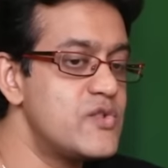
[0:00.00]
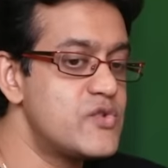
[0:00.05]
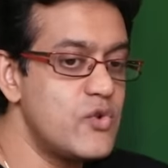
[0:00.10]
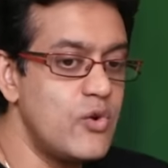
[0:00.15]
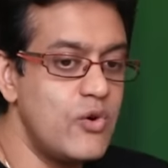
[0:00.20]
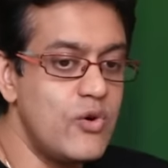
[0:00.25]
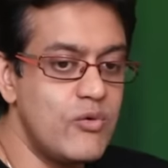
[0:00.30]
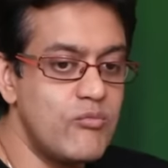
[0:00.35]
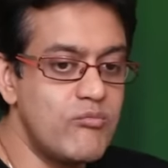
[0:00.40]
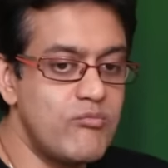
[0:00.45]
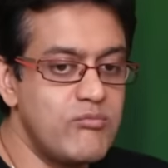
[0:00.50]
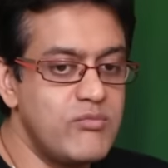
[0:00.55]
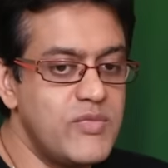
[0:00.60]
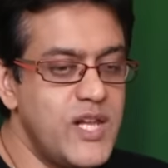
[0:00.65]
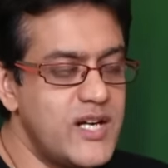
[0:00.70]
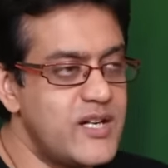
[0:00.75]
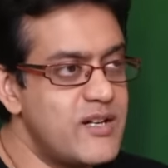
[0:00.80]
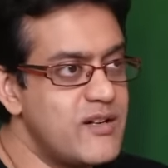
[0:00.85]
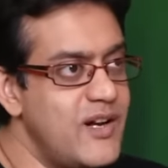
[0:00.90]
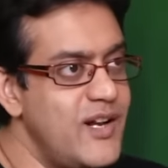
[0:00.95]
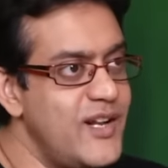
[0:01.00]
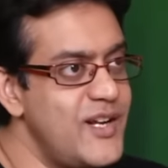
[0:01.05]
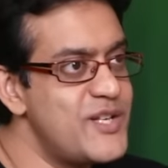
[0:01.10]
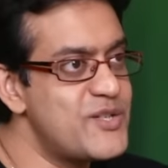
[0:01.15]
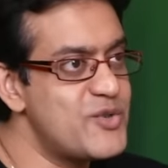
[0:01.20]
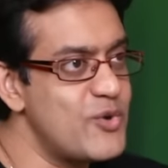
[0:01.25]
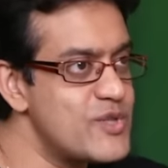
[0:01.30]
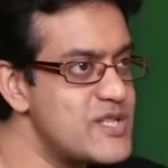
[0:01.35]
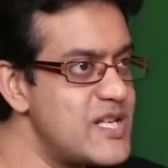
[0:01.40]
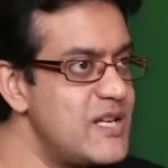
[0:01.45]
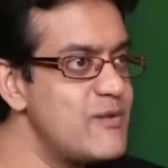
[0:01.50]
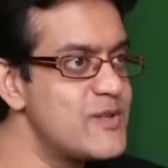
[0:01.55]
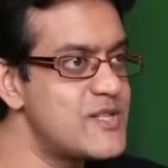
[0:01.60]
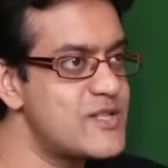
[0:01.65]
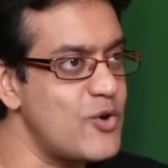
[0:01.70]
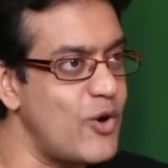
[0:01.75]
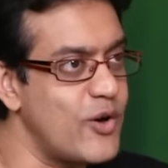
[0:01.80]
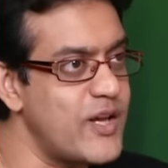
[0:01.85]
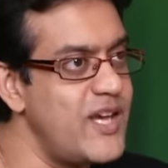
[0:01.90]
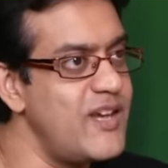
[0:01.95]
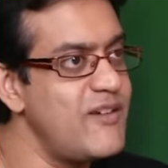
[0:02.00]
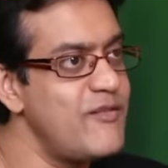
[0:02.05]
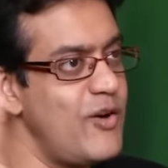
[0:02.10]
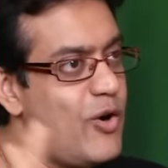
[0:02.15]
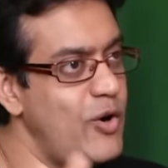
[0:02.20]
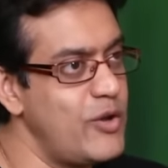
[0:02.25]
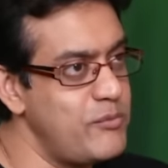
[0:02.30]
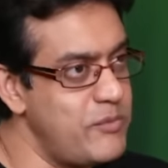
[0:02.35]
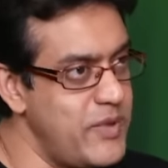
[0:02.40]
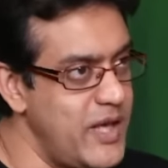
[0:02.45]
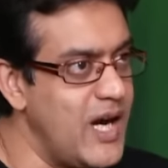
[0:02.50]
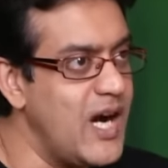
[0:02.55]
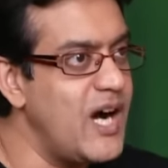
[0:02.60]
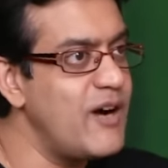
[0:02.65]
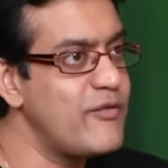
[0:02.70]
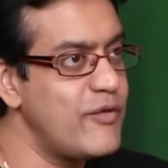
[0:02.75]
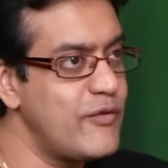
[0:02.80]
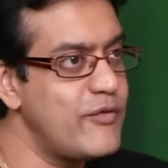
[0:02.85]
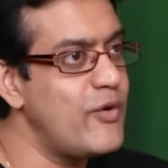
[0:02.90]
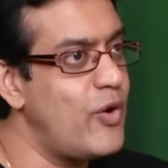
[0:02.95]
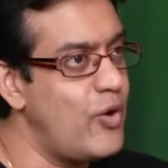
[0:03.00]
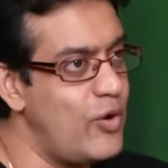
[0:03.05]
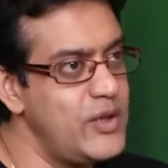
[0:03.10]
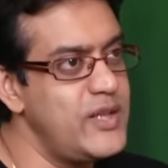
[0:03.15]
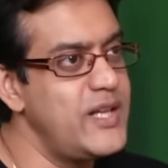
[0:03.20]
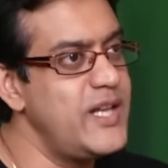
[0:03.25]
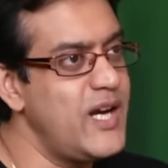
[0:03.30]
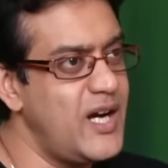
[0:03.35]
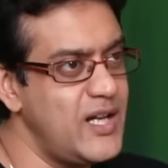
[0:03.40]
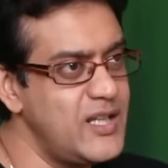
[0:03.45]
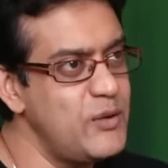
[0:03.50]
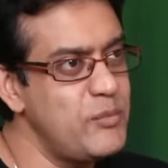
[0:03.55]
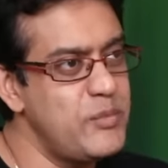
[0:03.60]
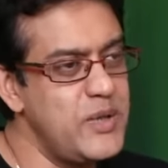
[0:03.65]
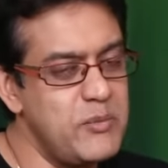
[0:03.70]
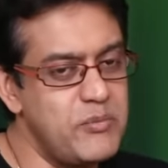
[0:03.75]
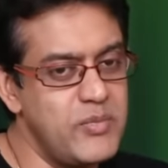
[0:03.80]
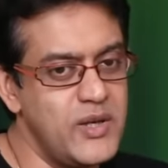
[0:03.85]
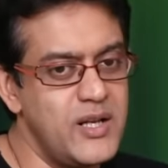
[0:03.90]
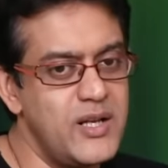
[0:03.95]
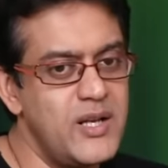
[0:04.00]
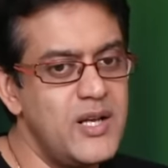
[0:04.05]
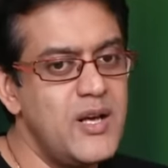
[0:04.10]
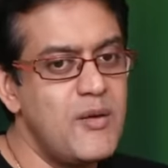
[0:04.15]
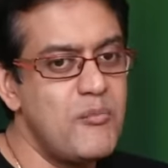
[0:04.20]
So that clearly shows he was talking on behalf of all the other people.